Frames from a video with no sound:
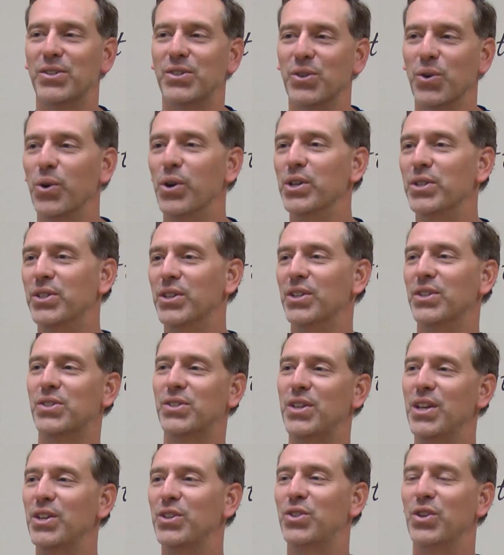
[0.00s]
always a
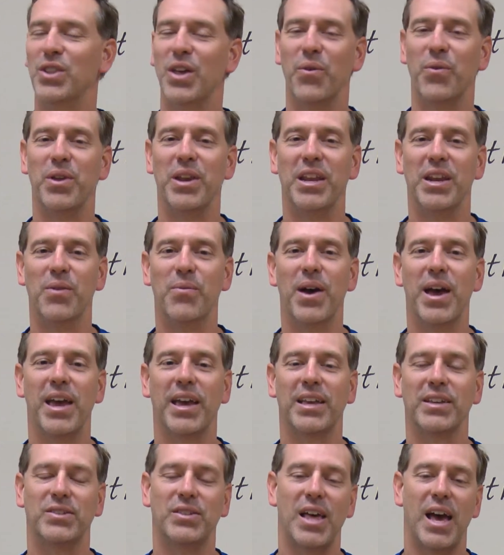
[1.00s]
distinction that we need to
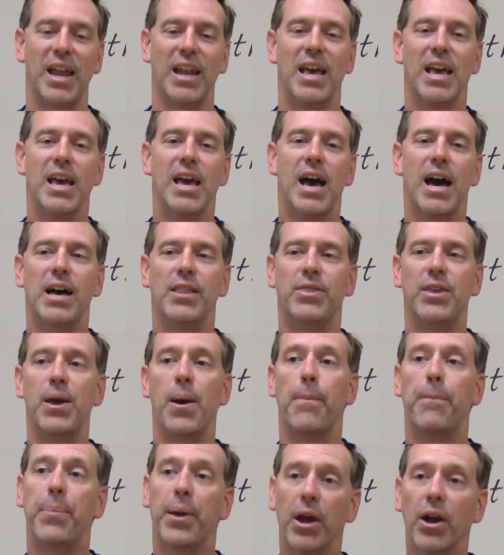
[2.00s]
make, is that the
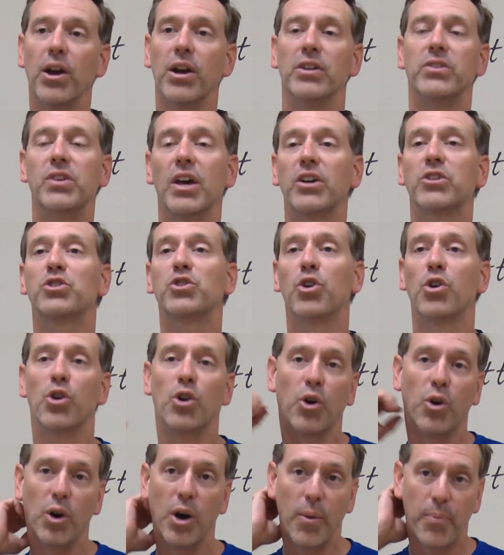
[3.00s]

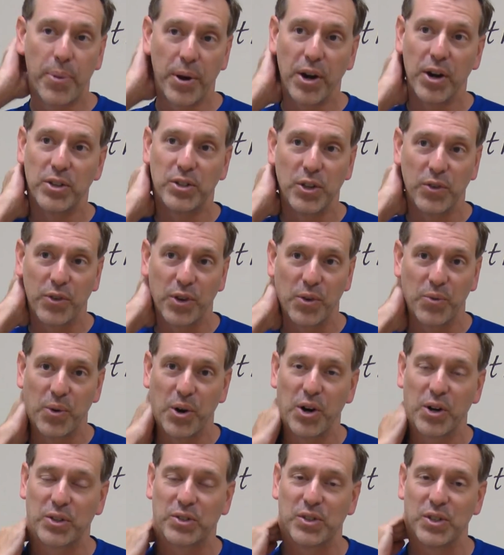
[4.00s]
external appearance of good
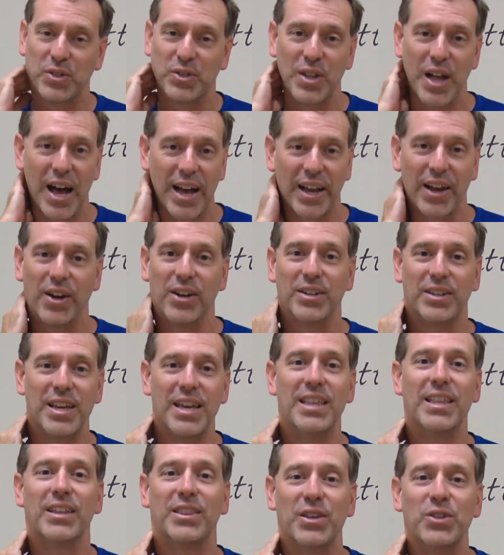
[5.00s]
works does not
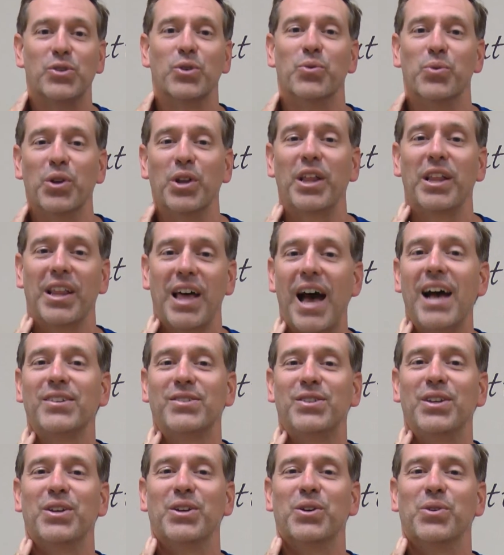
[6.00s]
guarantee that these are really
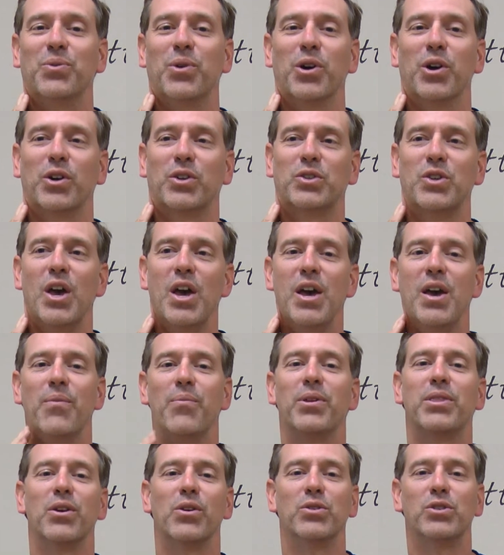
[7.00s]
lasting good works,
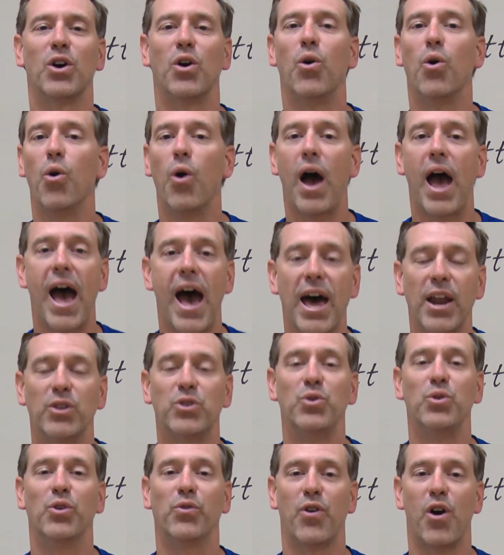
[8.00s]
but there's a whole
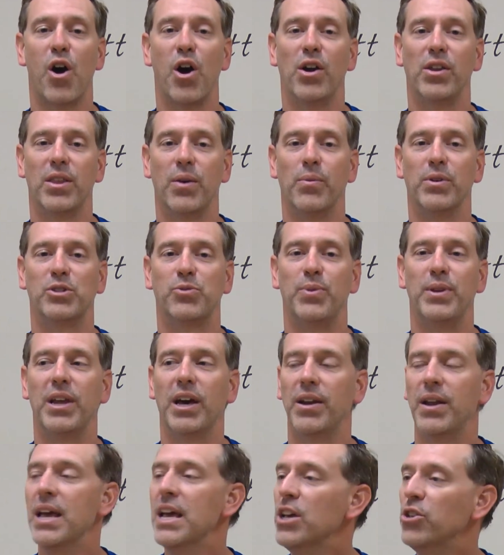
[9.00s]
attitude of heart that must be
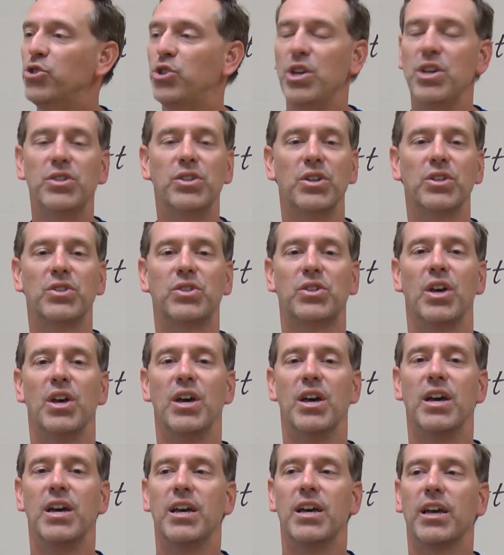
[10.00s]
done. Jesus
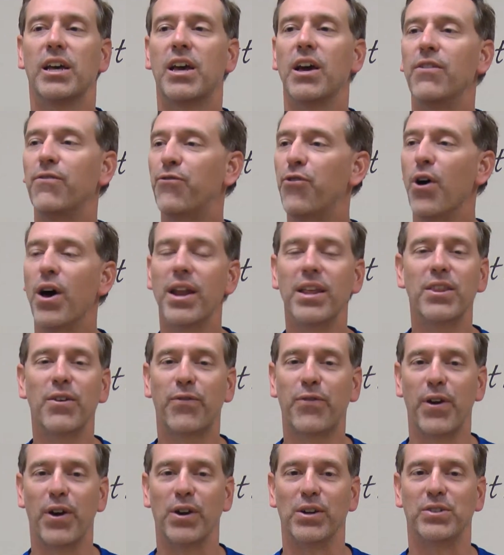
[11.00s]
confronted the
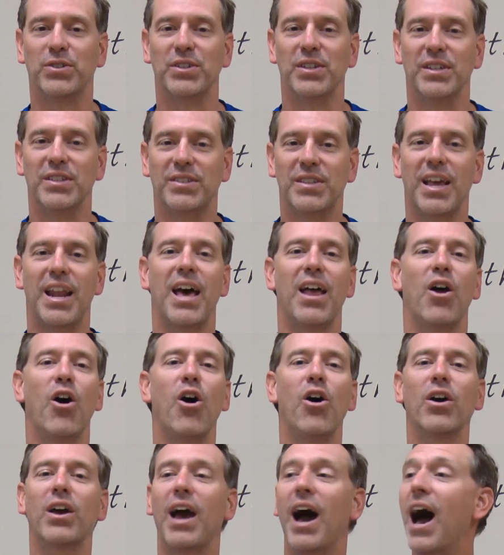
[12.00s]
Pharisees that had
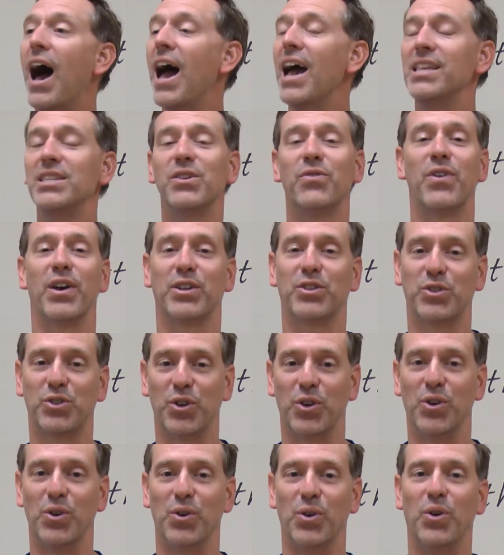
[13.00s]
all kinds of
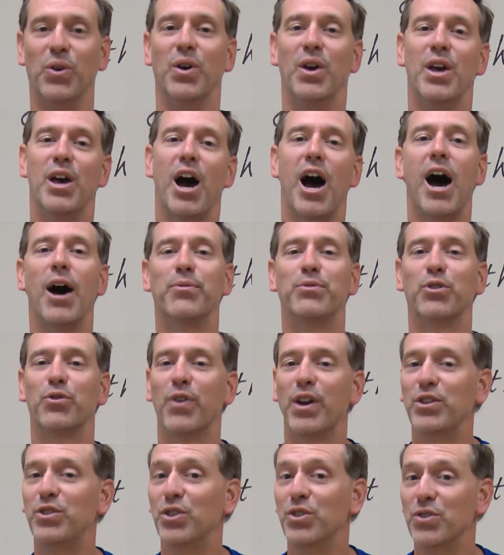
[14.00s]
external
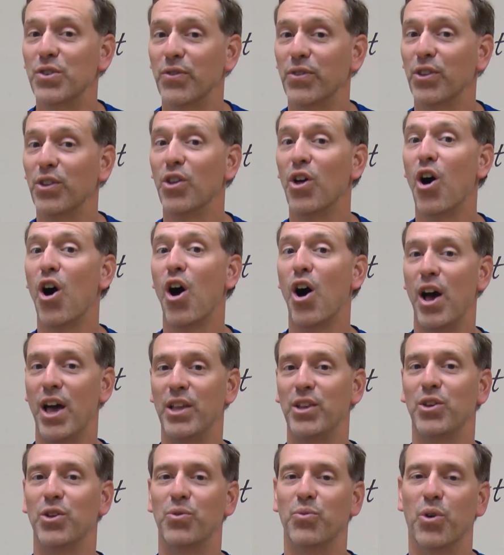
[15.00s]
observations of the law
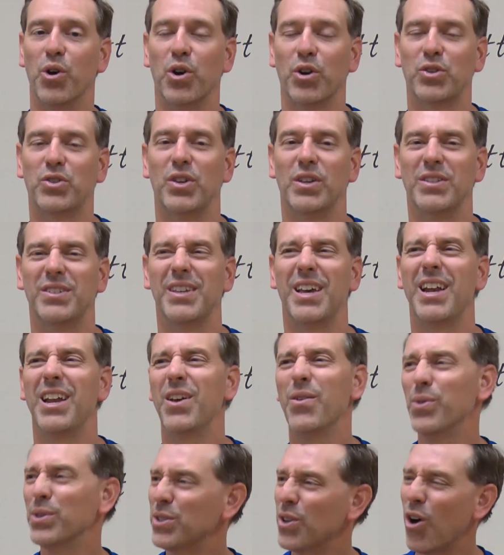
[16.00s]
and good works and said
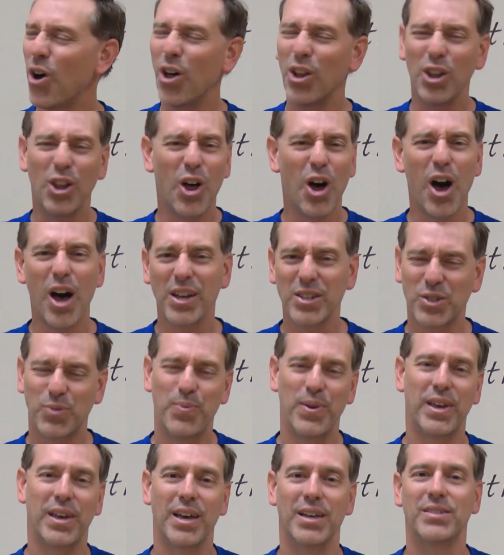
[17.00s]
it was all lost
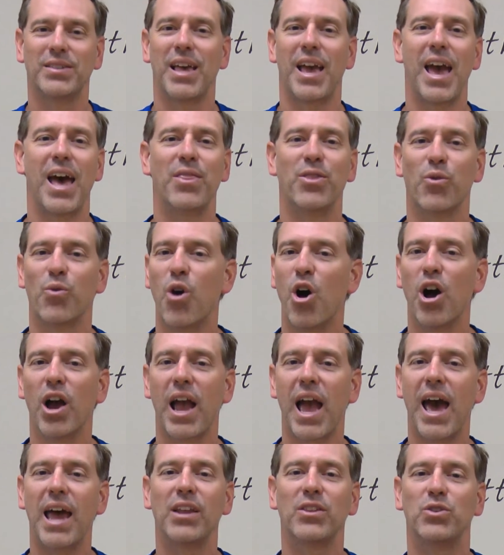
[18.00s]
because they had the
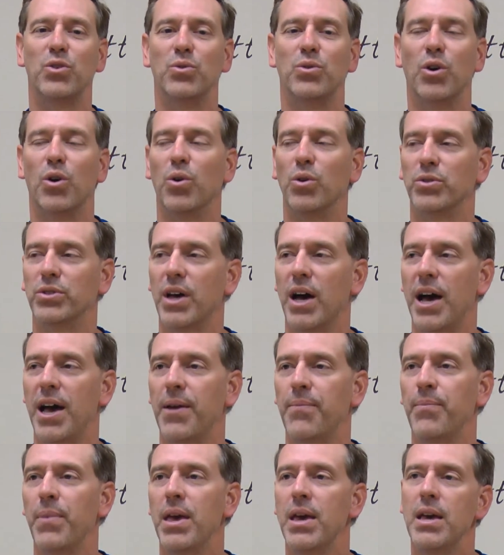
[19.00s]
wrong attitude the whole
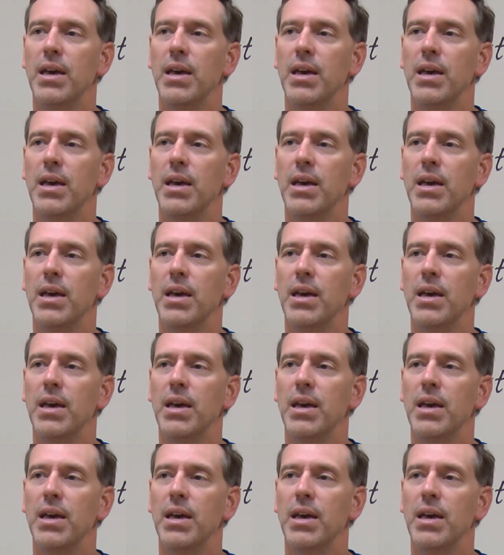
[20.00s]
time.